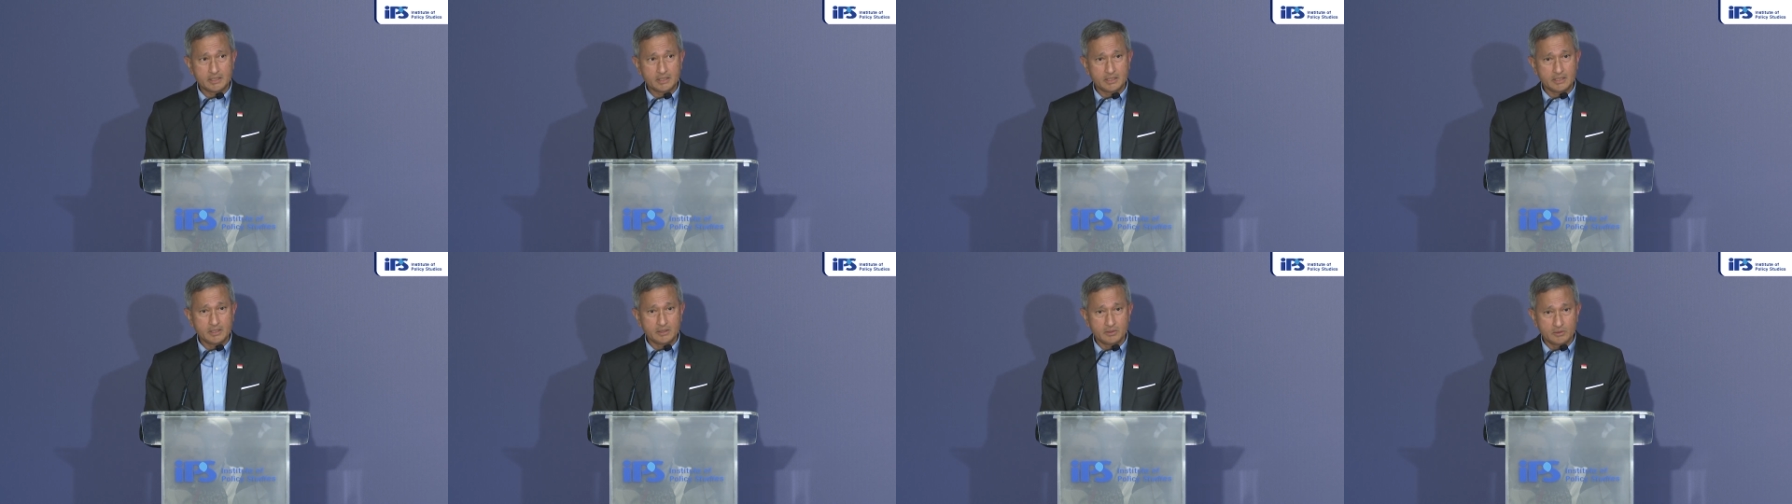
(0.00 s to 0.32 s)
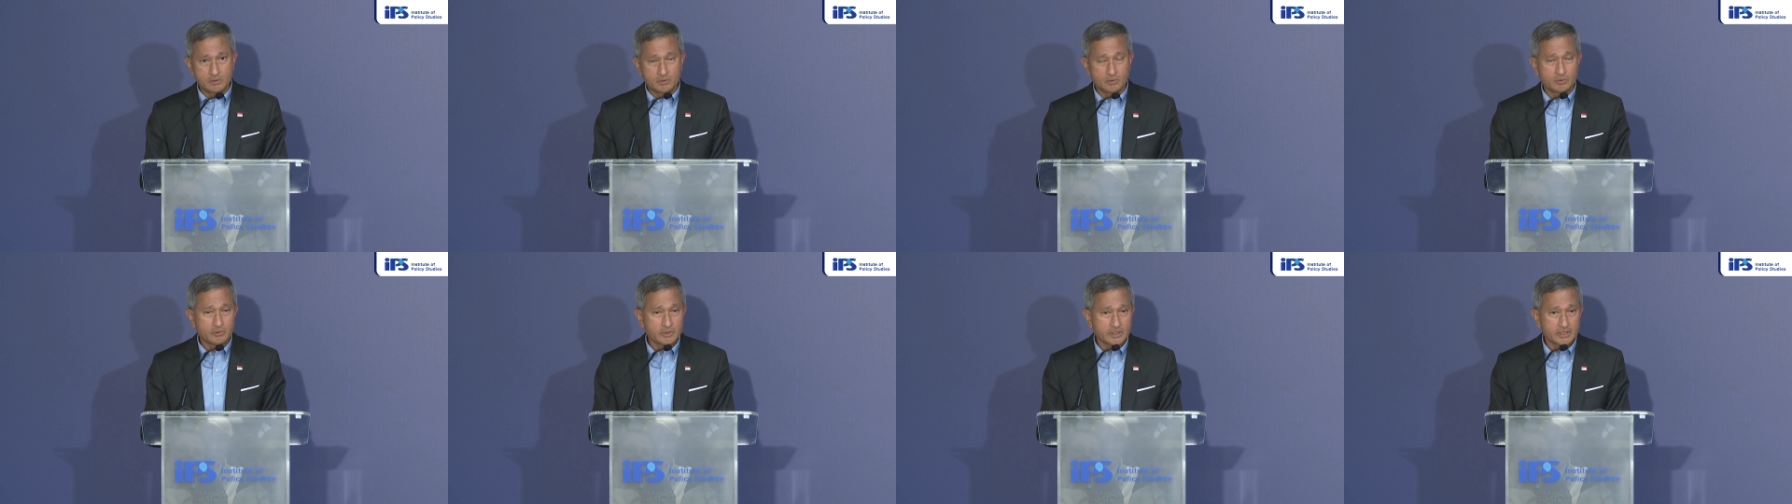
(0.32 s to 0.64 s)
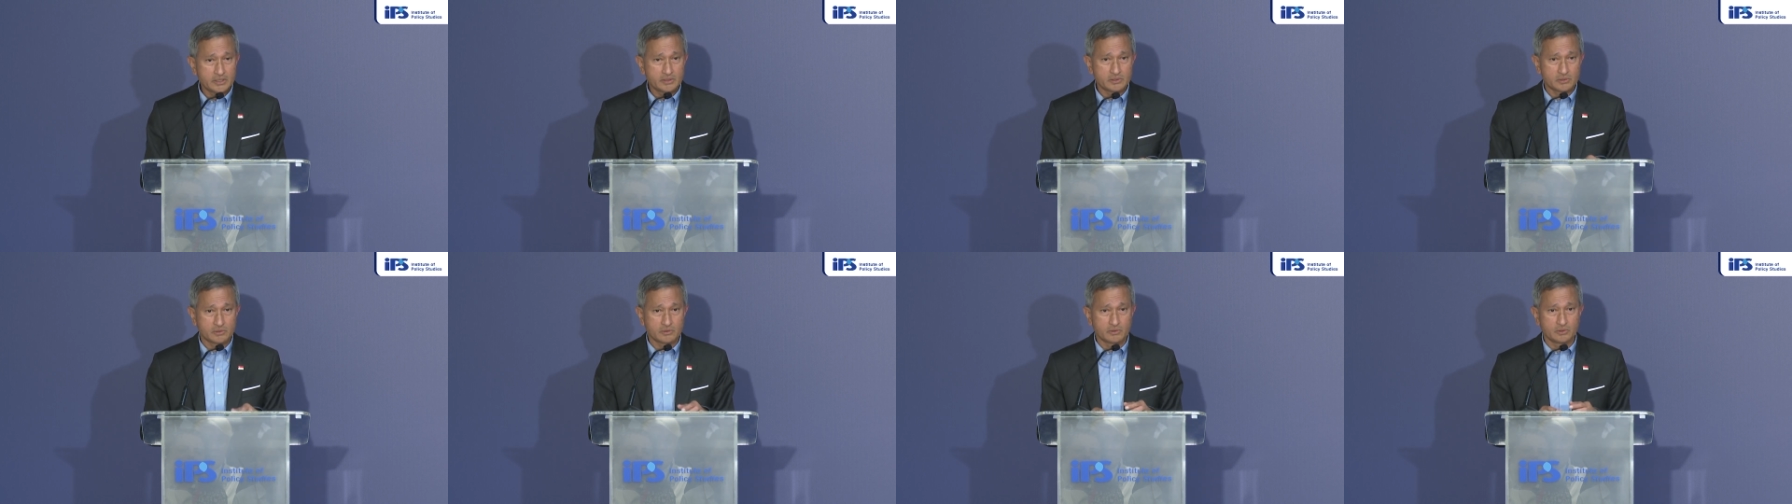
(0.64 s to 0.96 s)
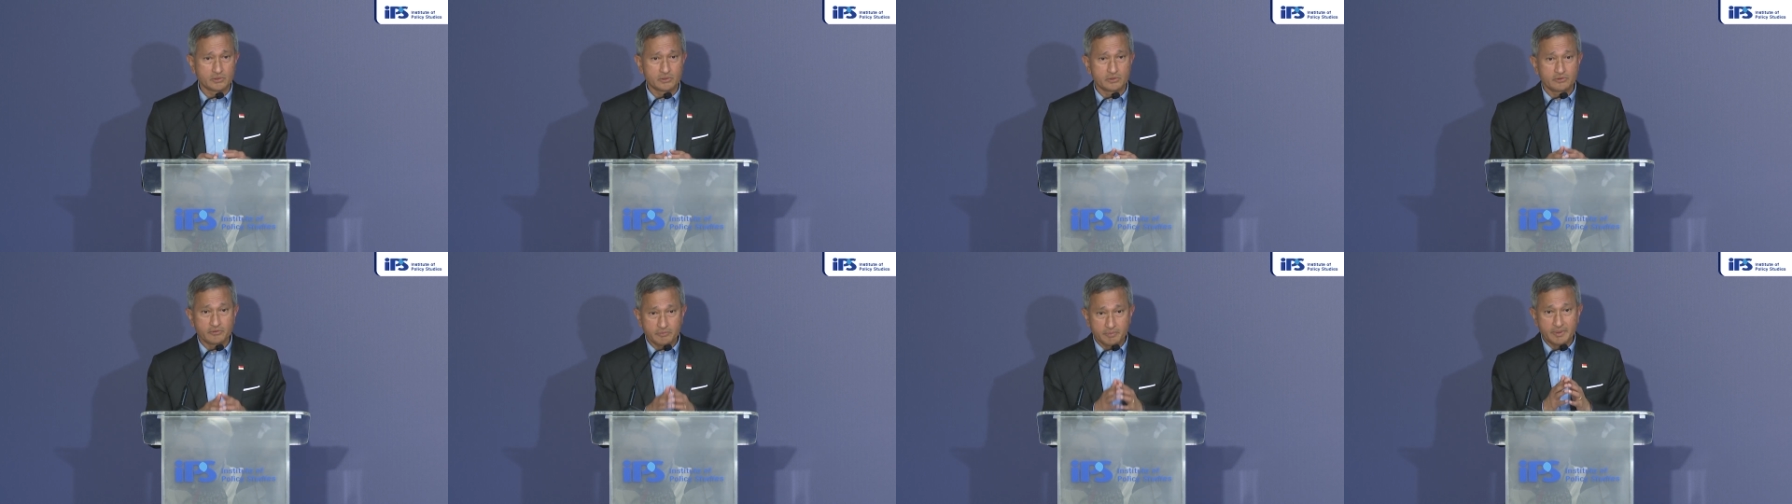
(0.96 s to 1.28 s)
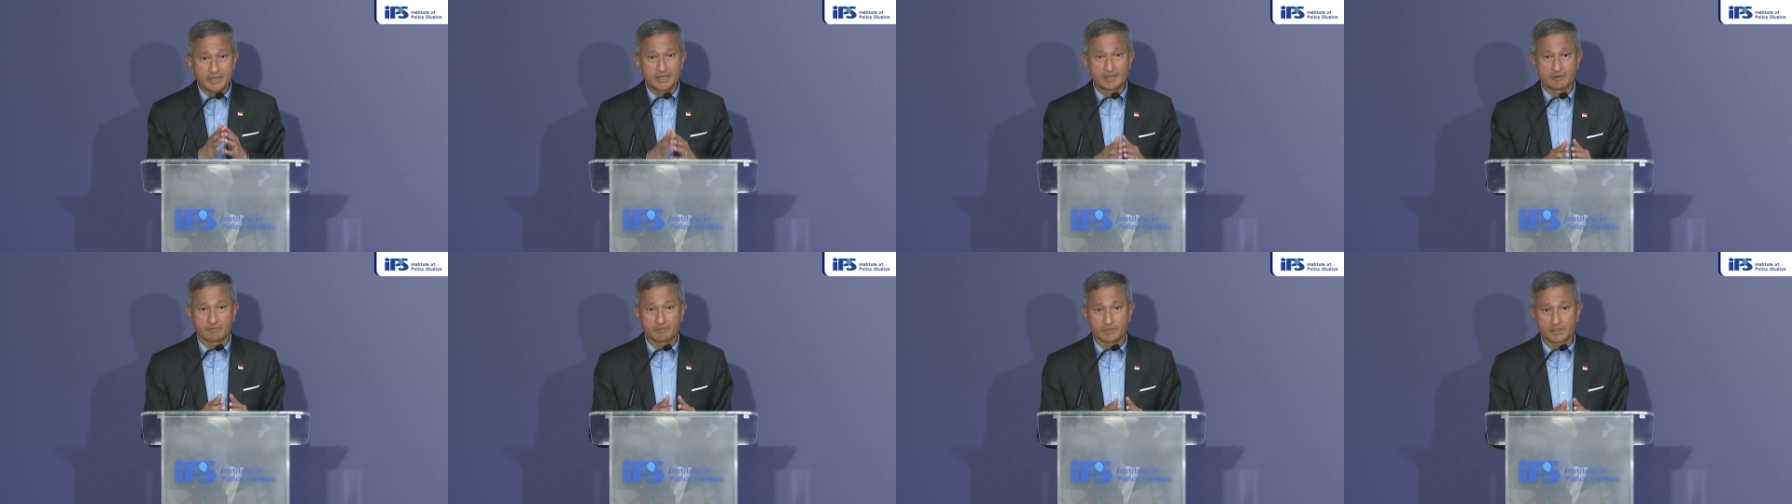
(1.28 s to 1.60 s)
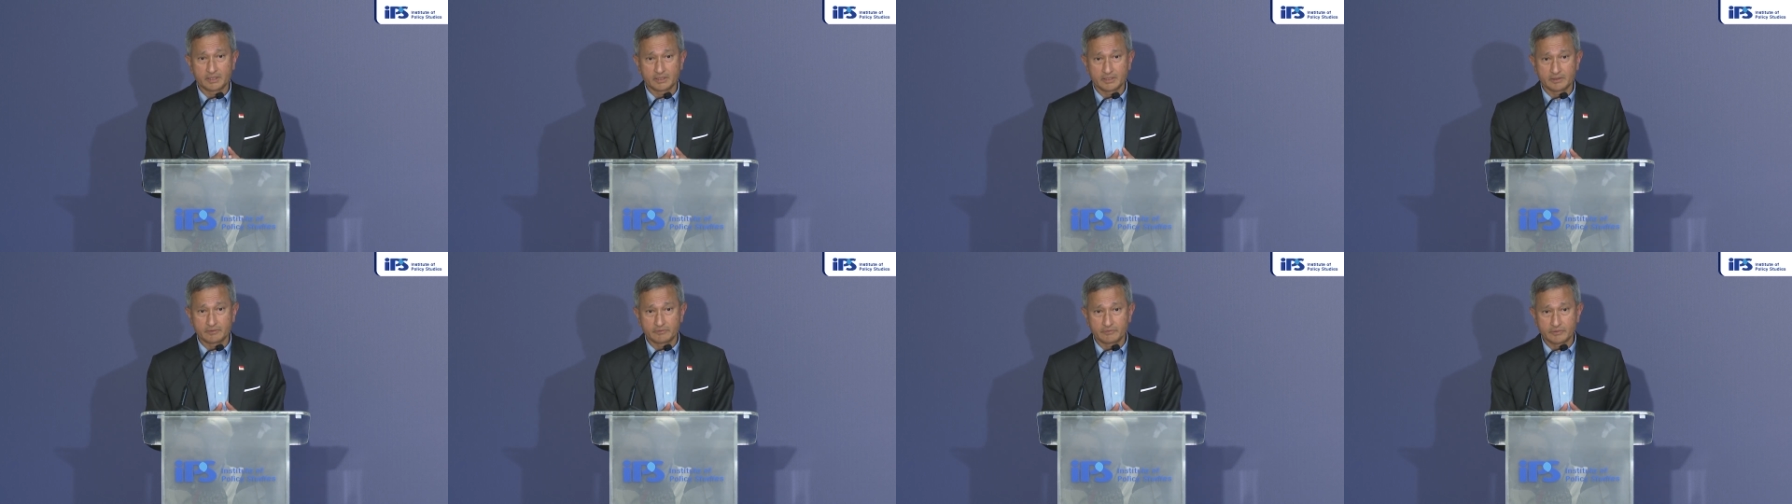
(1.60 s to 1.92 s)
in doing so, you've made a
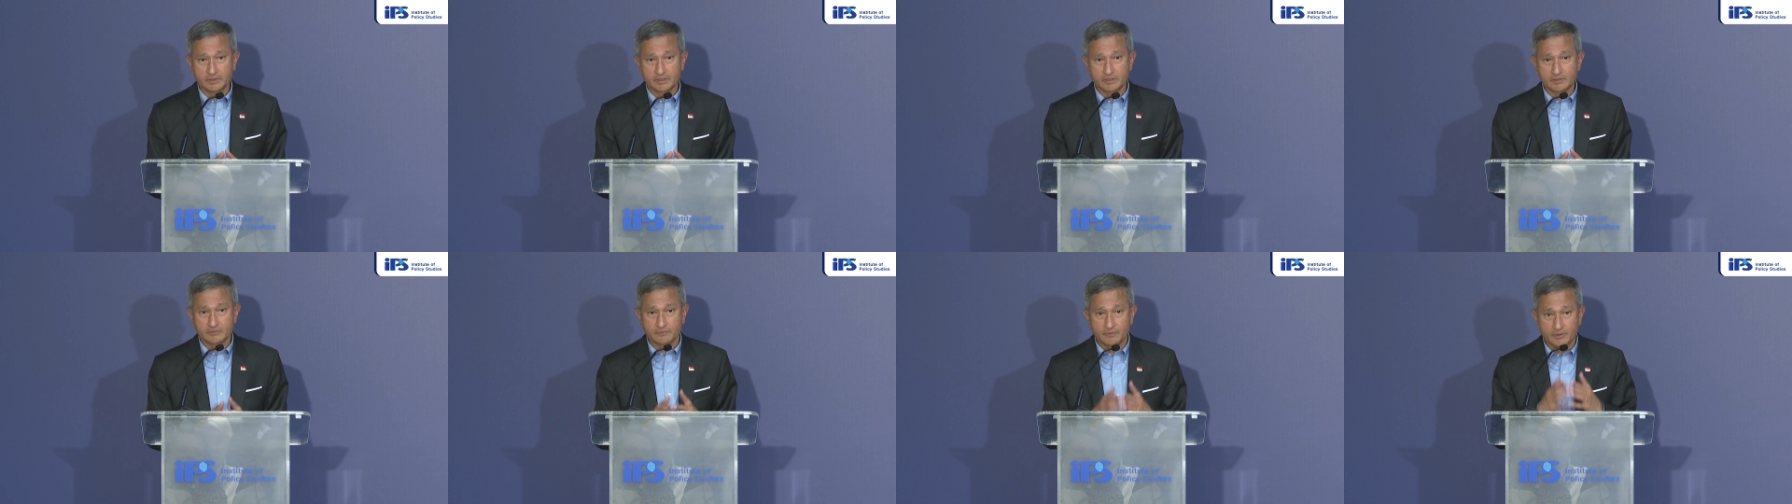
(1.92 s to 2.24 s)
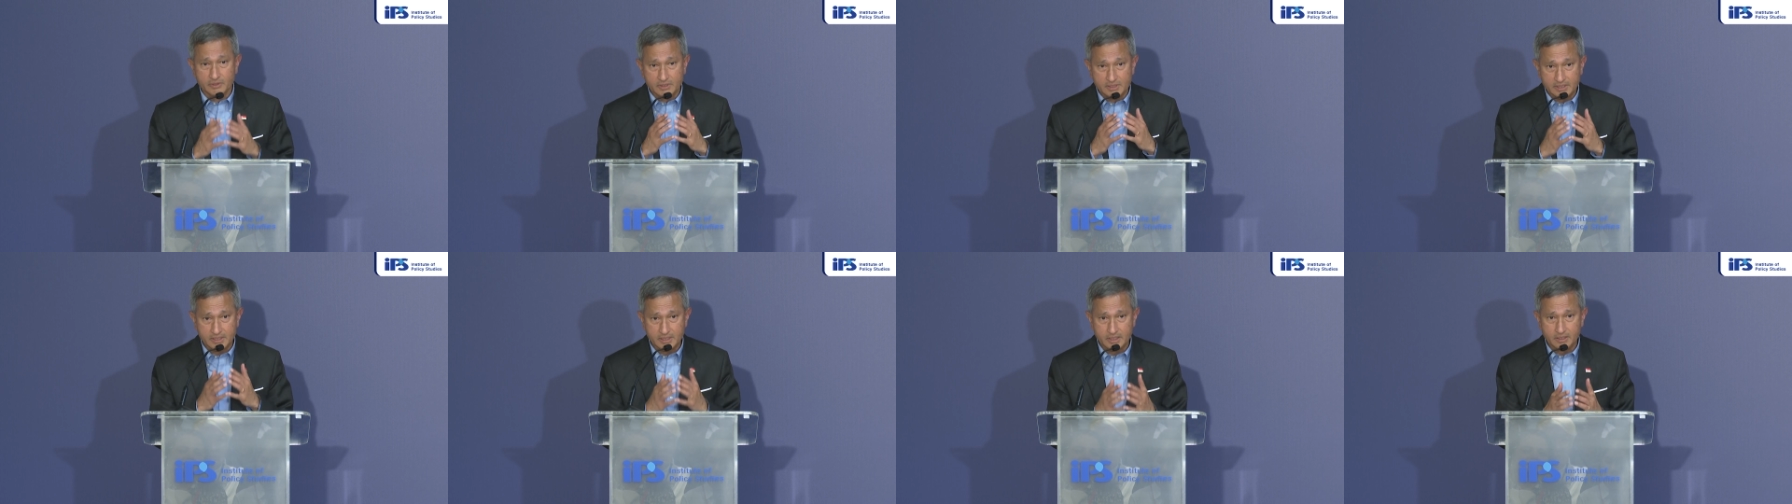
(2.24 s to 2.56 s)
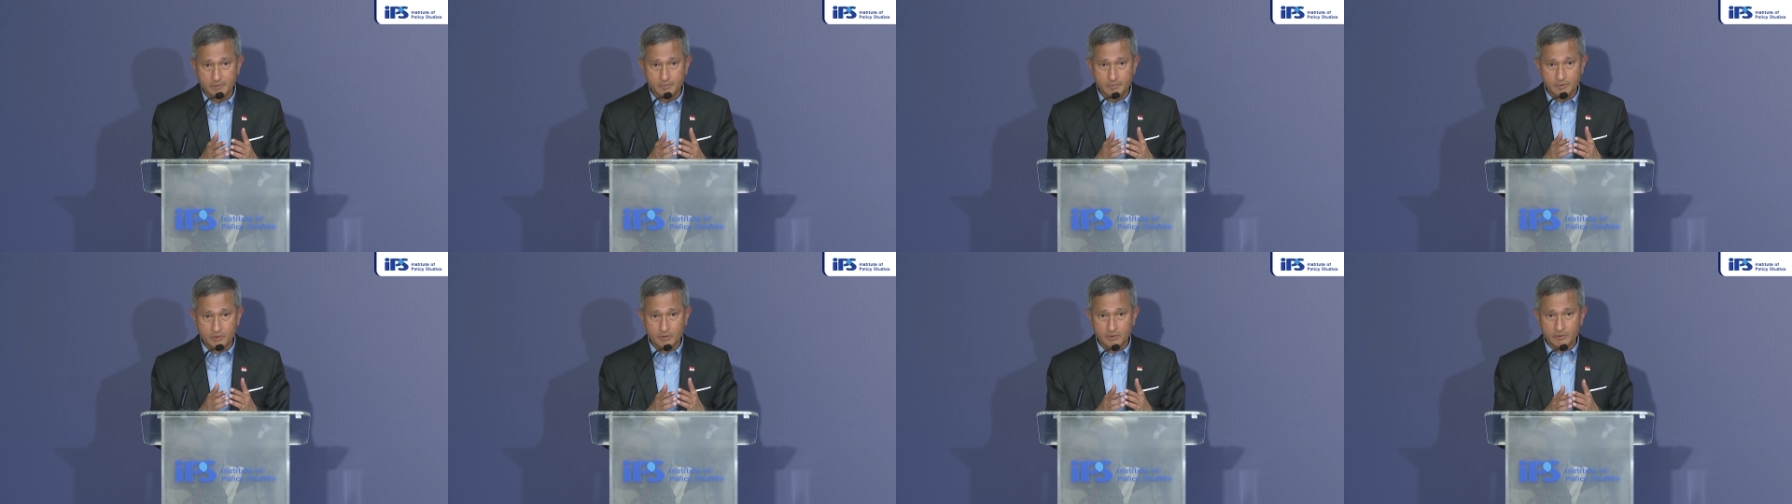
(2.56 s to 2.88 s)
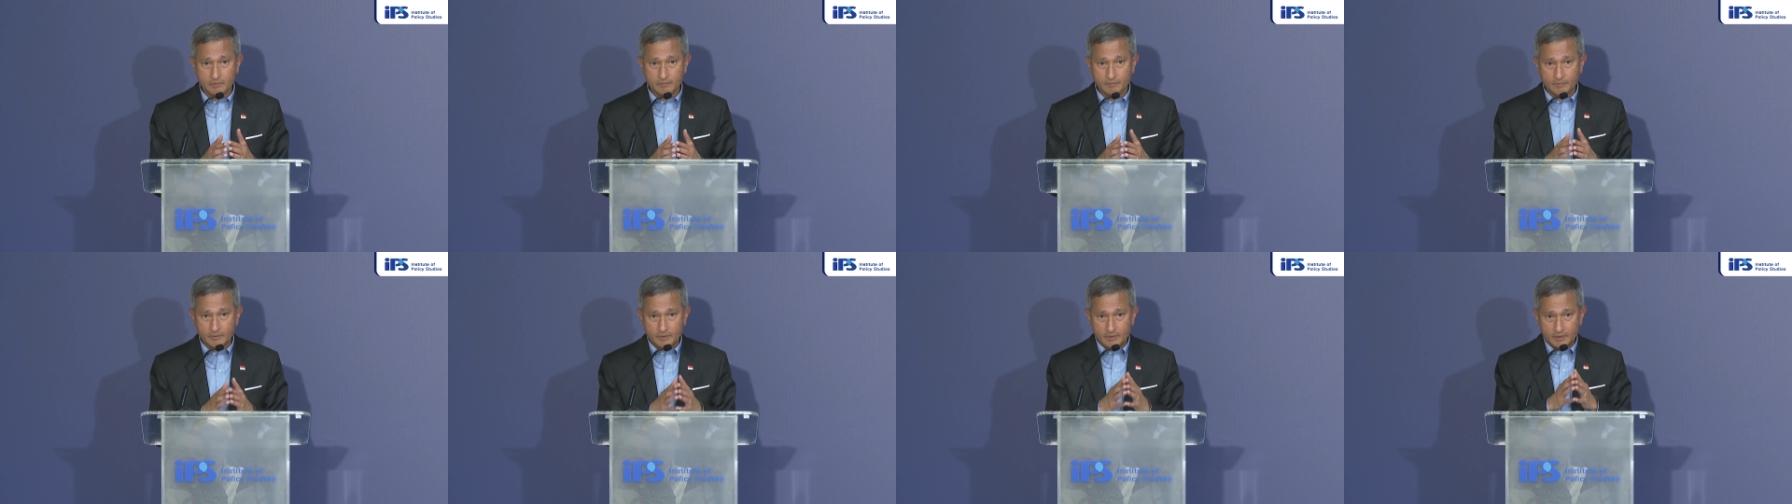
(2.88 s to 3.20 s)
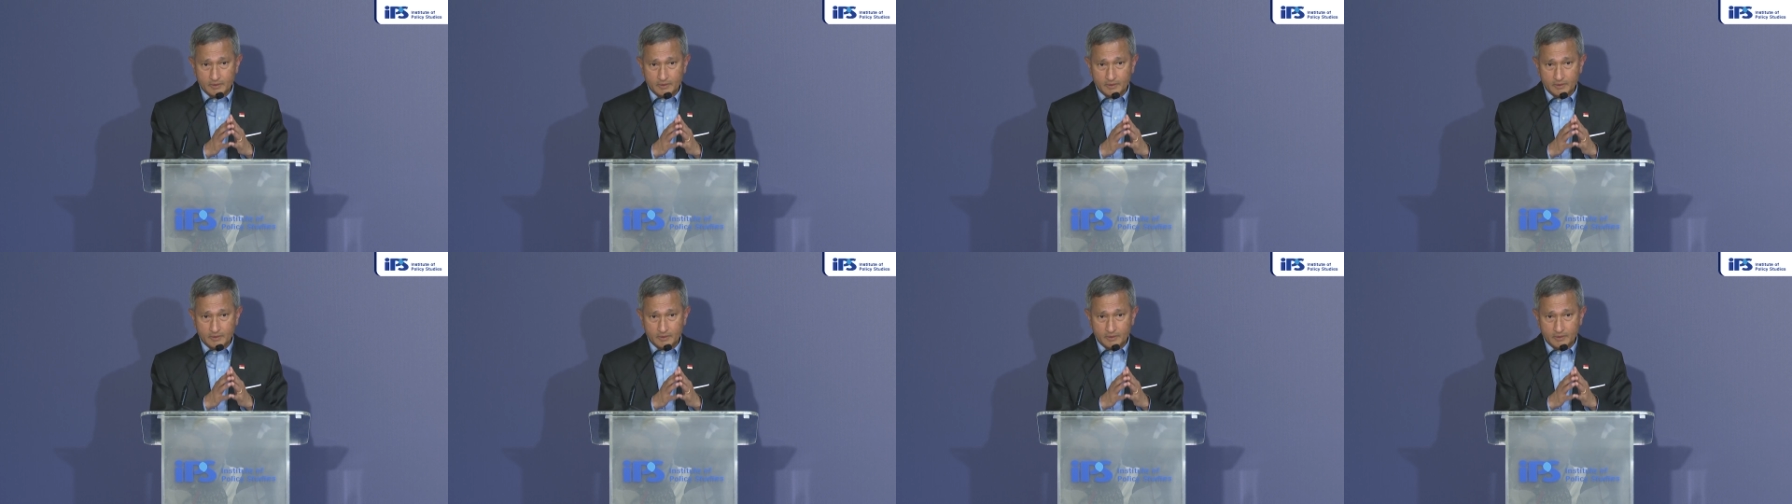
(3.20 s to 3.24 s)
real difference for Singapore,